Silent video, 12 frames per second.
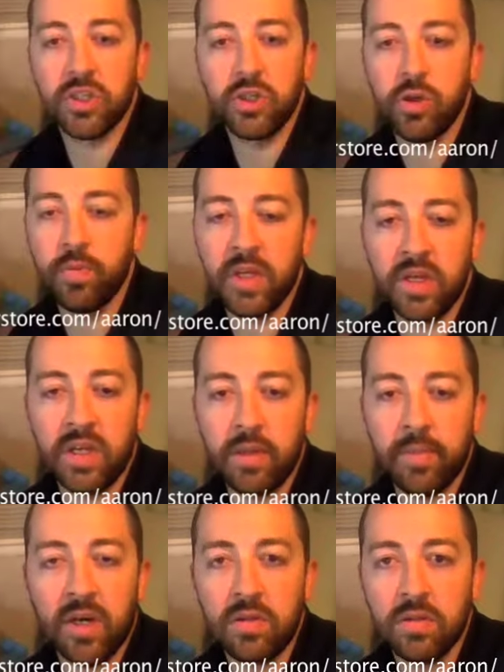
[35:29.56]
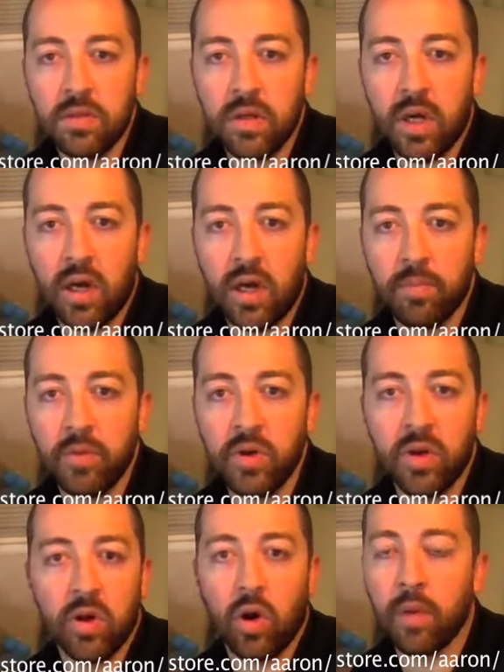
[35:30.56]
shoot me an email. You
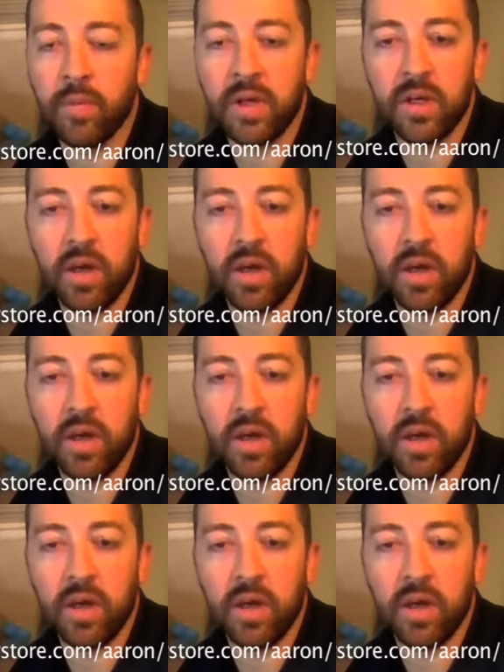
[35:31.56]
can call me.